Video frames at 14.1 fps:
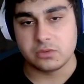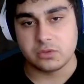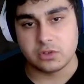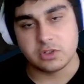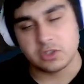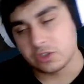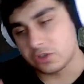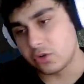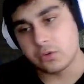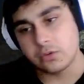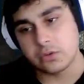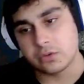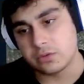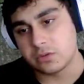to just throw
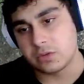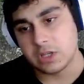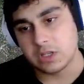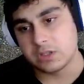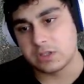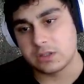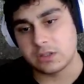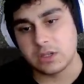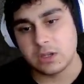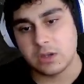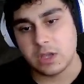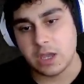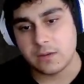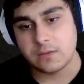your grenades
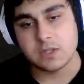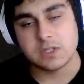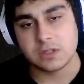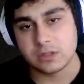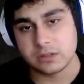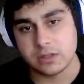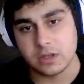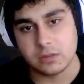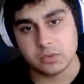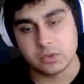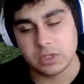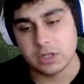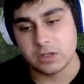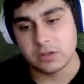every single time you
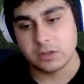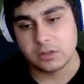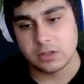get it.